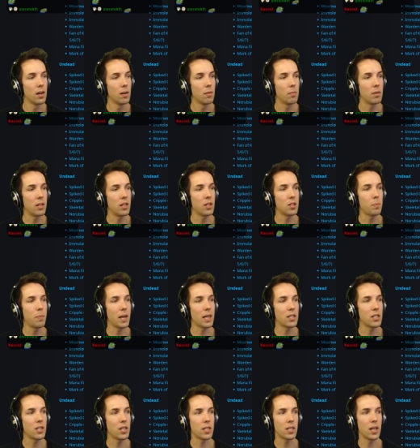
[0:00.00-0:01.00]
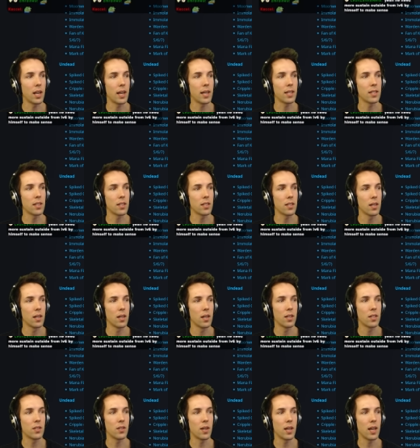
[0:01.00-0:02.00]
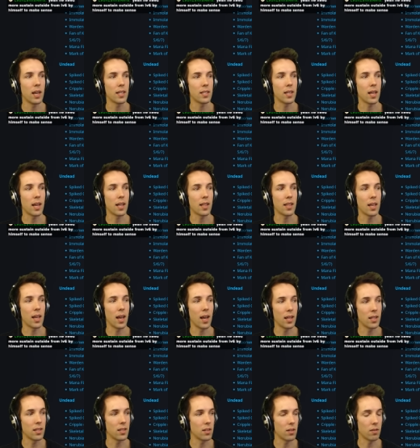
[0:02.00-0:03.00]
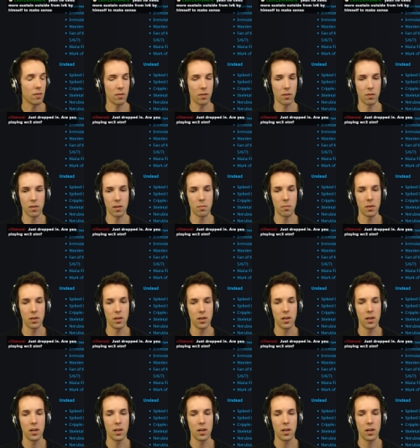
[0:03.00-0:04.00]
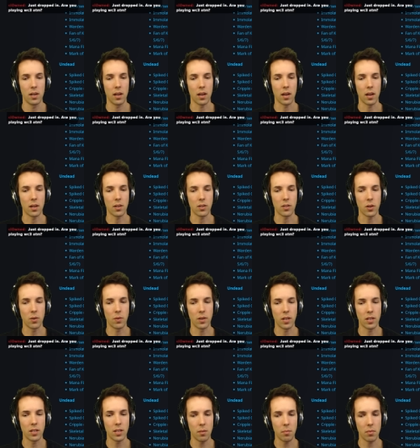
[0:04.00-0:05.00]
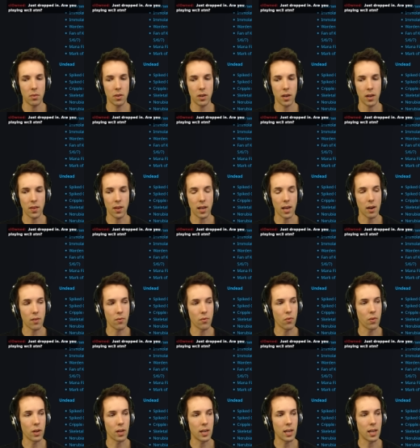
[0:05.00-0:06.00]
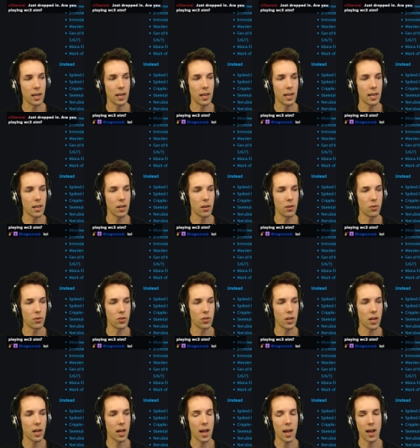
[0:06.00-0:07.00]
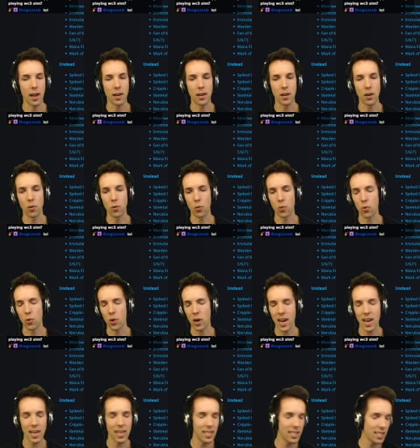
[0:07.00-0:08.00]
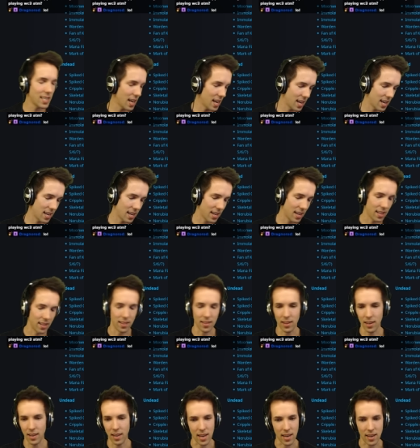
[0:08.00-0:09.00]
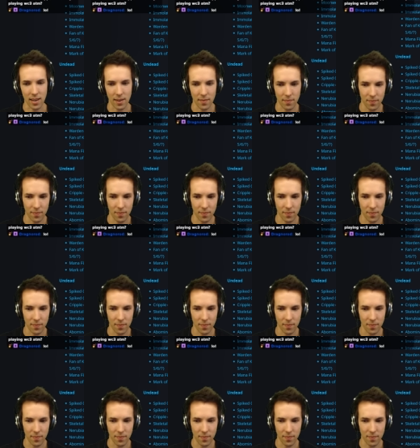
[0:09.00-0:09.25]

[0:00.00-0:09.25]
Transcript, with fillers: but this patch is slated to hit at the end of November. Uh, so in December, I think everyone can let loose and raise the dead.